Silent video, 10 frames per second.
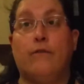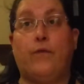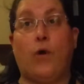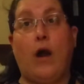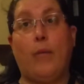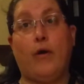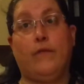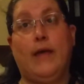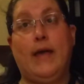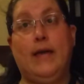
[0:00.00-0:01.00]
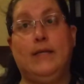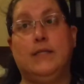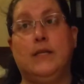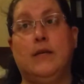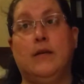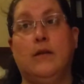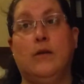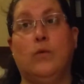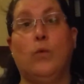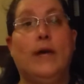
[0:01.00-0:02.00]
for our birthdays,
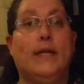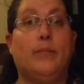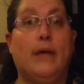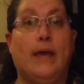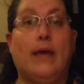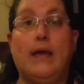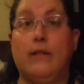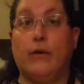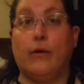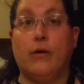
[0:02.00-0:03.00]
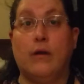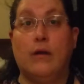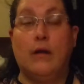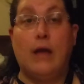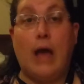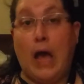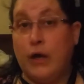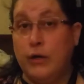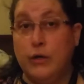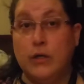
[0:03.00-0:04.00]
we get to pick either I
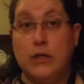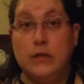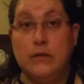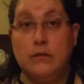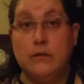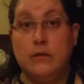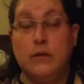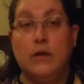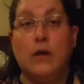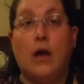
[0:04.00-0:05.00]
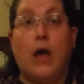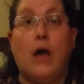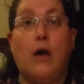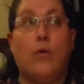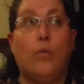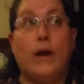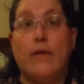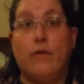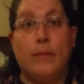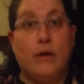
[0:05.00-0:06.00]
cook uh,
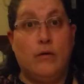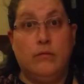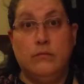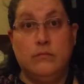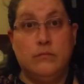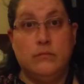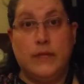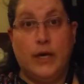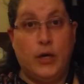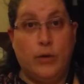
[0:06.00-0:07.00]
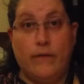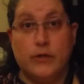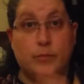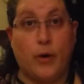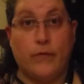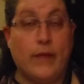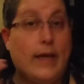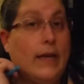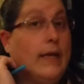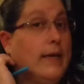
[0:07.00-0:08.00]
whatever meal that whoever's birthday
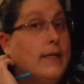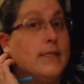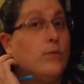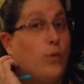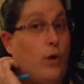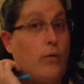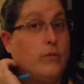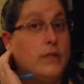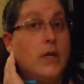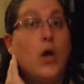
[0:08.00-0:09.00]
it is wants,